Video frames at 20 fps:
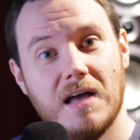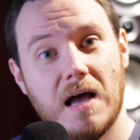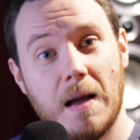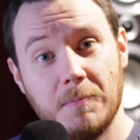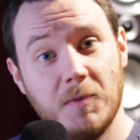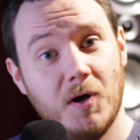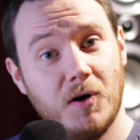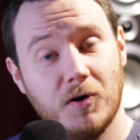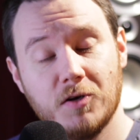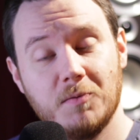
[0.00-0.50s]

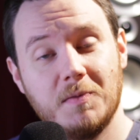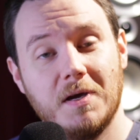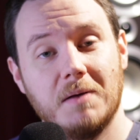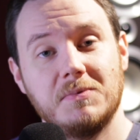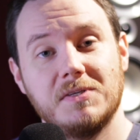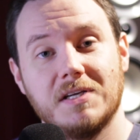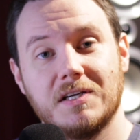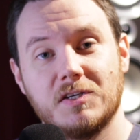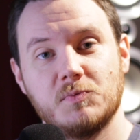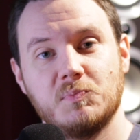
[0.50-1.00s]
I'm not going to be
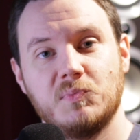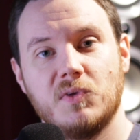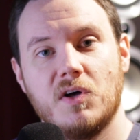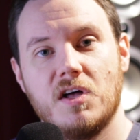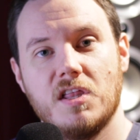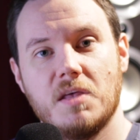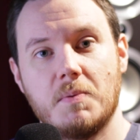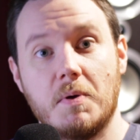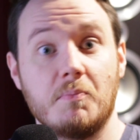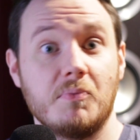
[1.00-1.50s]
able to
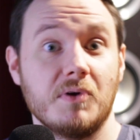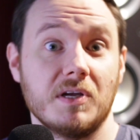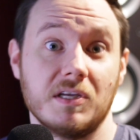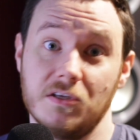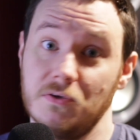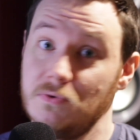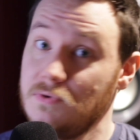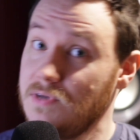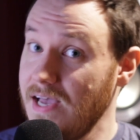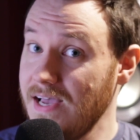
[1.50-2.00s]
explore them and bring
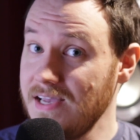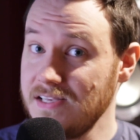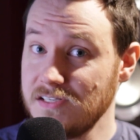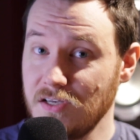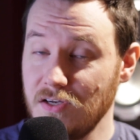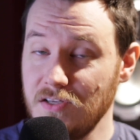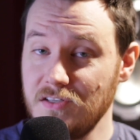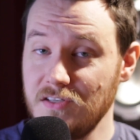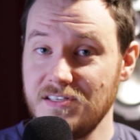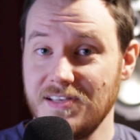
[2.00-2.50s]
you guys
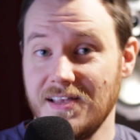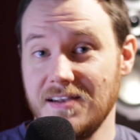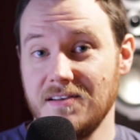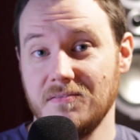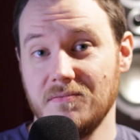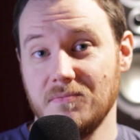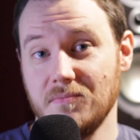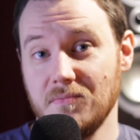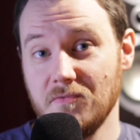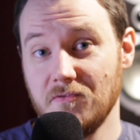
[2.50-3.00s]
content
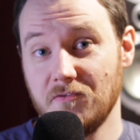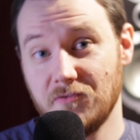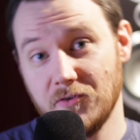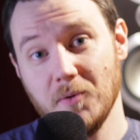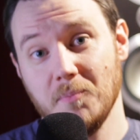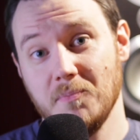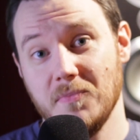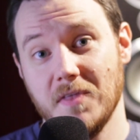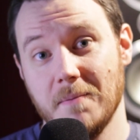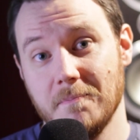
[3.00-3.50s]

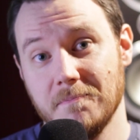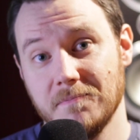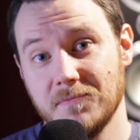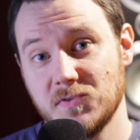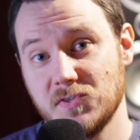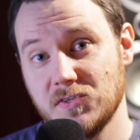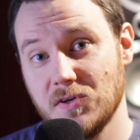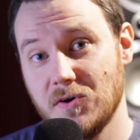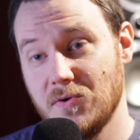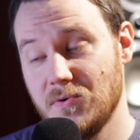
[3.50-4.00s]
from them.
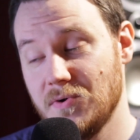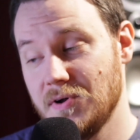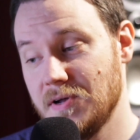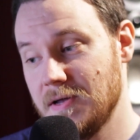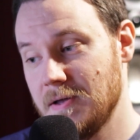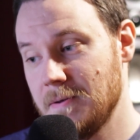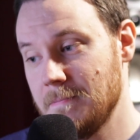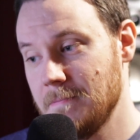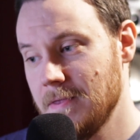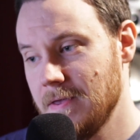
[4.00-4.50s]
So
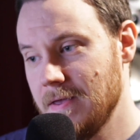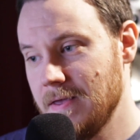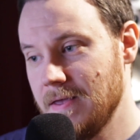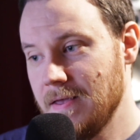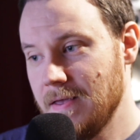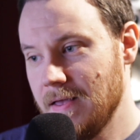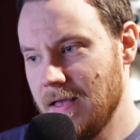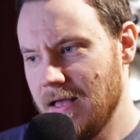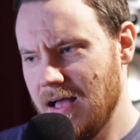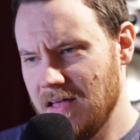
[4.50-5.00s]

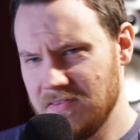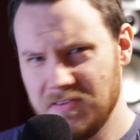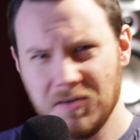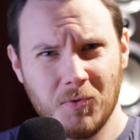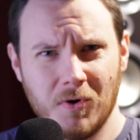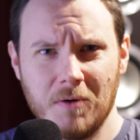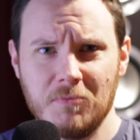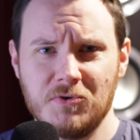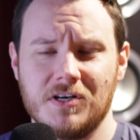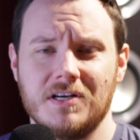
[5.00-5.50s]
I think
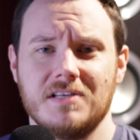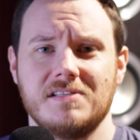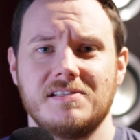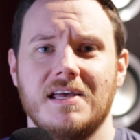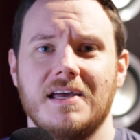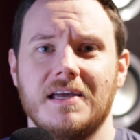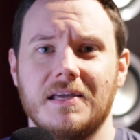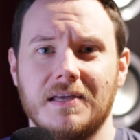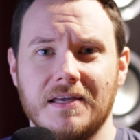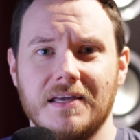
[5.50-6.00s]
what I'm trying to
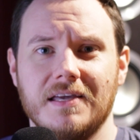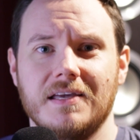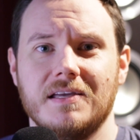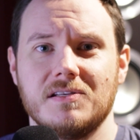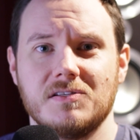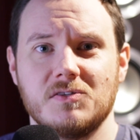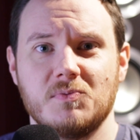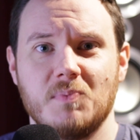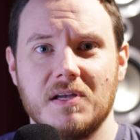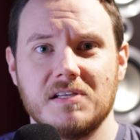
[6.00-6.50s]
say
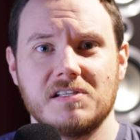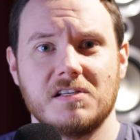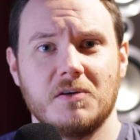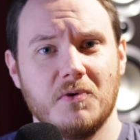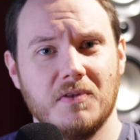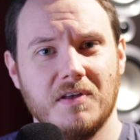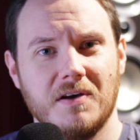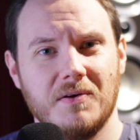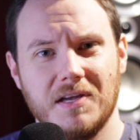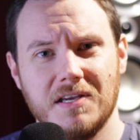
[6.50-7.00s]
is, basically,
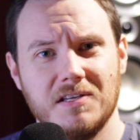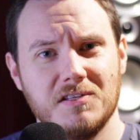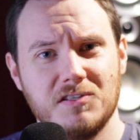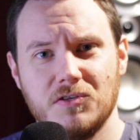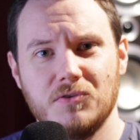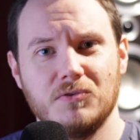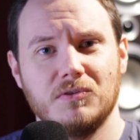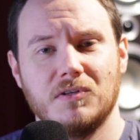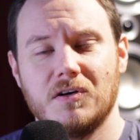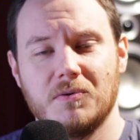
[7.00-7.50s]
without getting
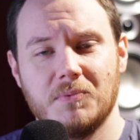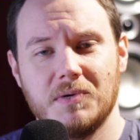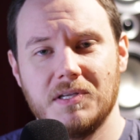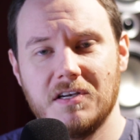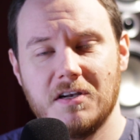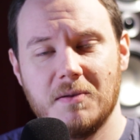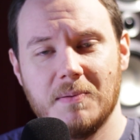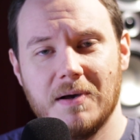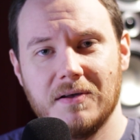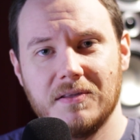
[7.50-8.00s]
too
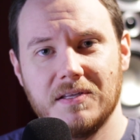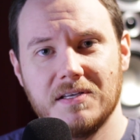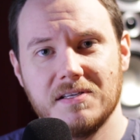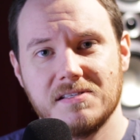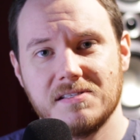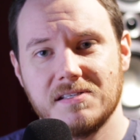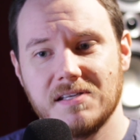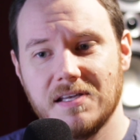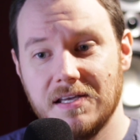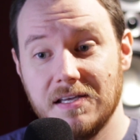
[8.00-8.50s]
long-winded about
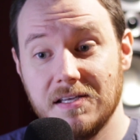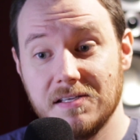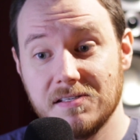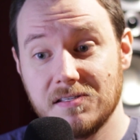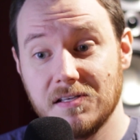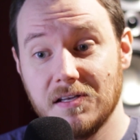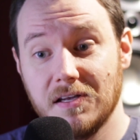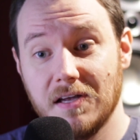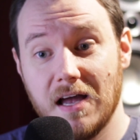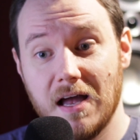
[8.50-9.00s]
this, is
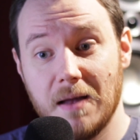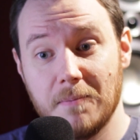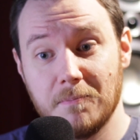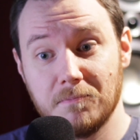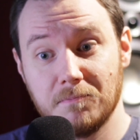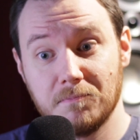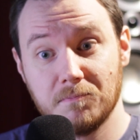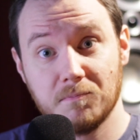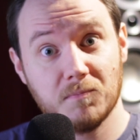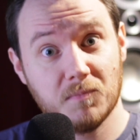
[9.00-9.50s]
that
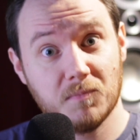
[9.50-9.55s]
I'm